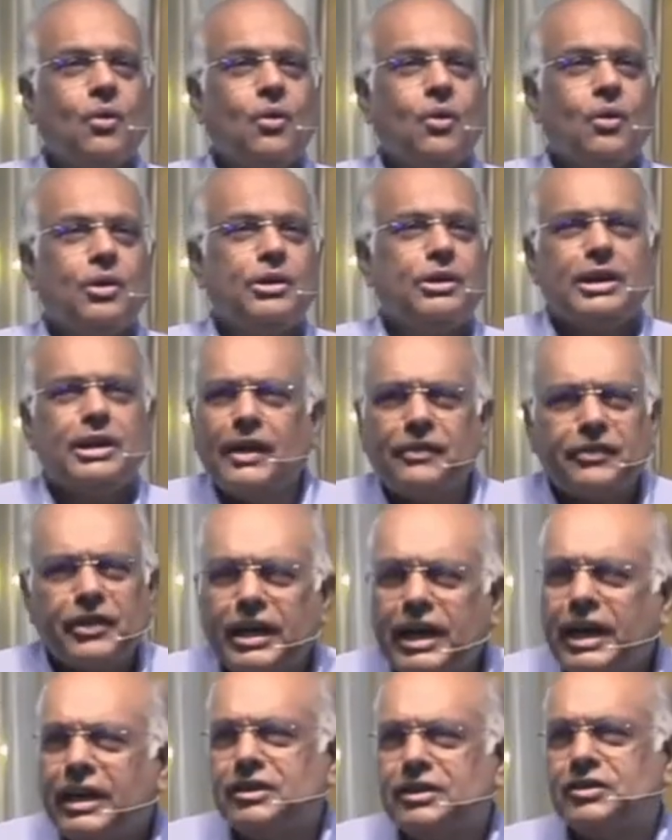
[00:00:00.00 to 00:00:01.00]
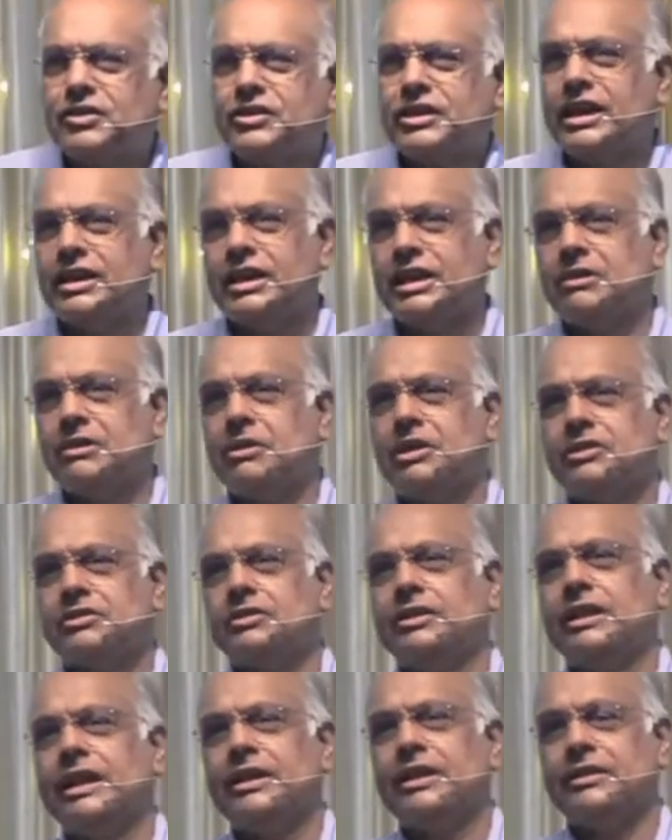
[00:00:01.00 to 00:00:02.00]
Nothing else can give us
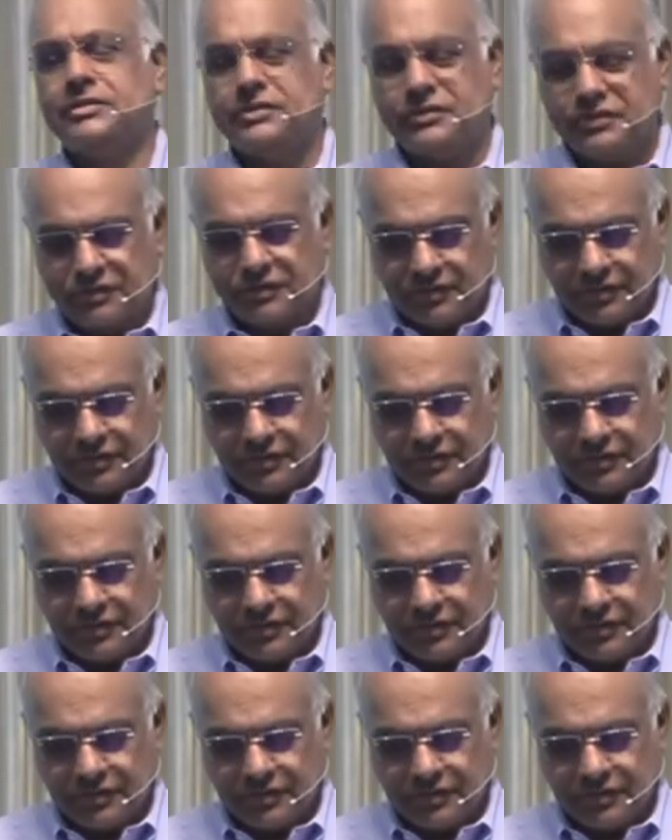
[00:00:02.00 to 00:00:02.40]
life,